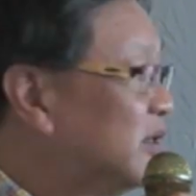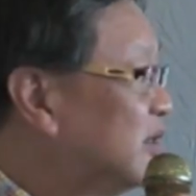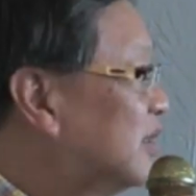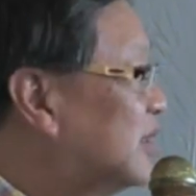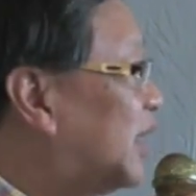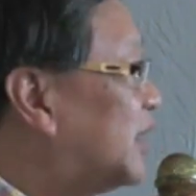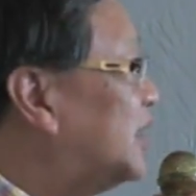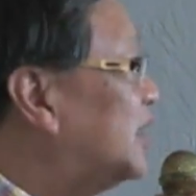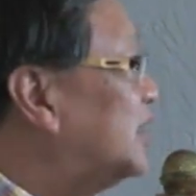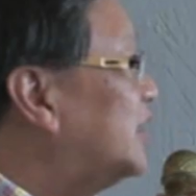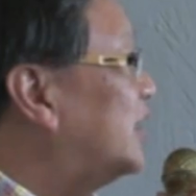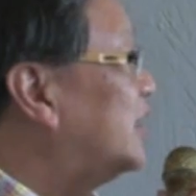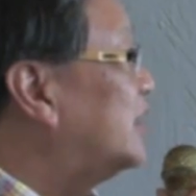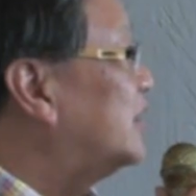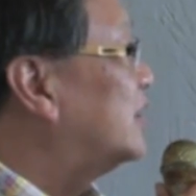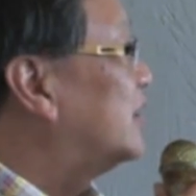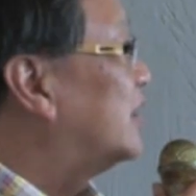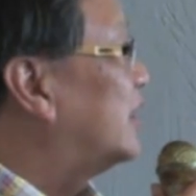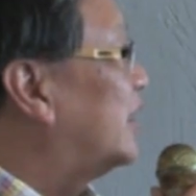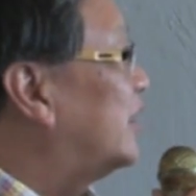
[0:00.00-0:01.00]
Like Kin
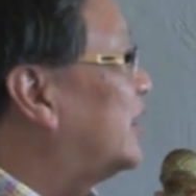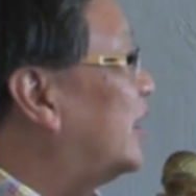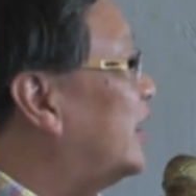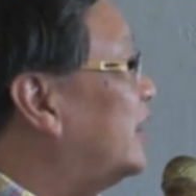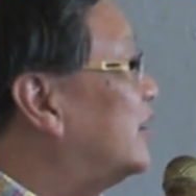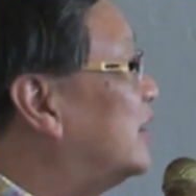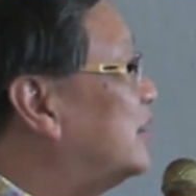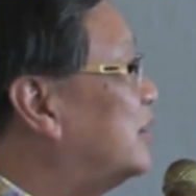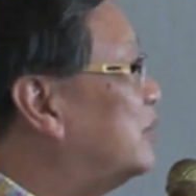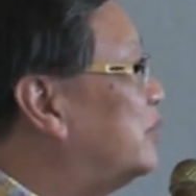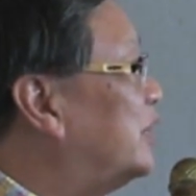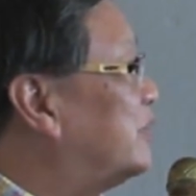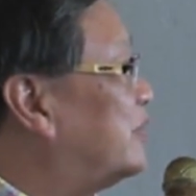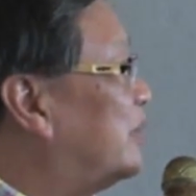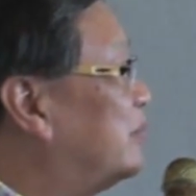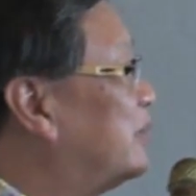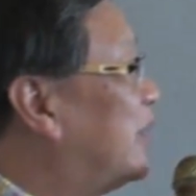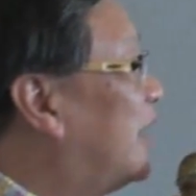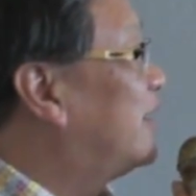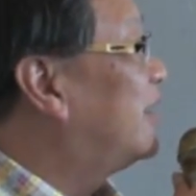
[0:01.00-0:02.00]
Lian and I, we're
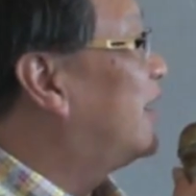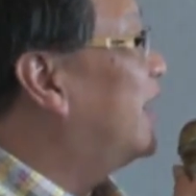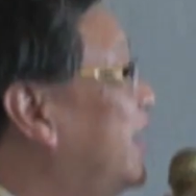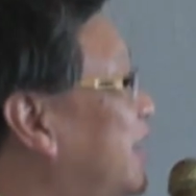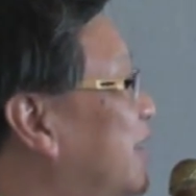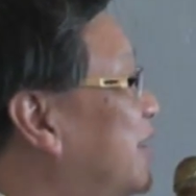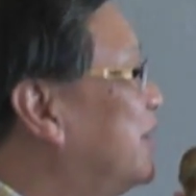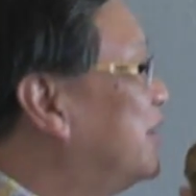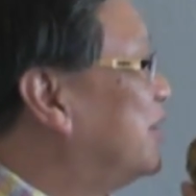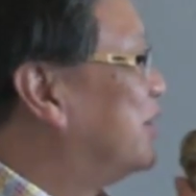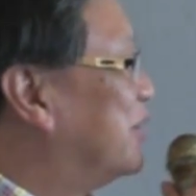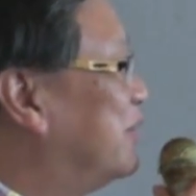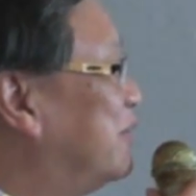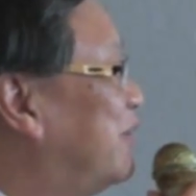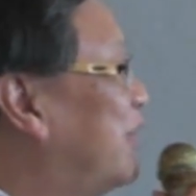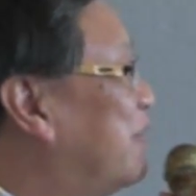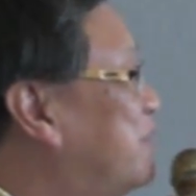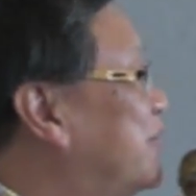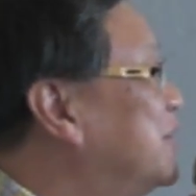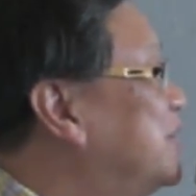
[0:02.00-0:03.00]
from RI,
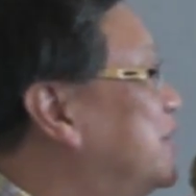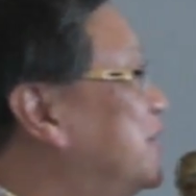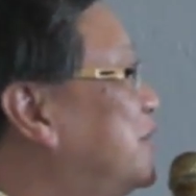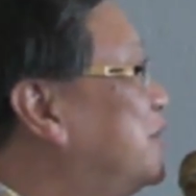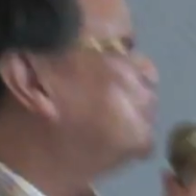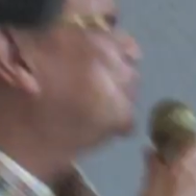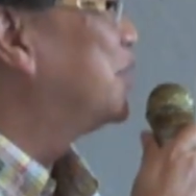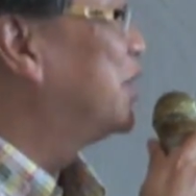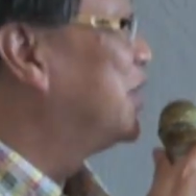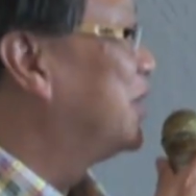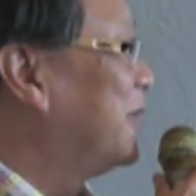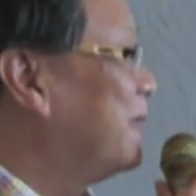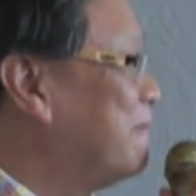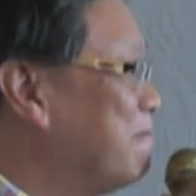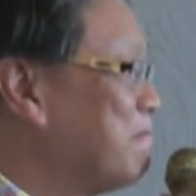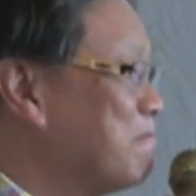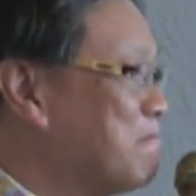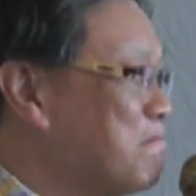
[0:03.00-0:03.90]
Raffles Institution.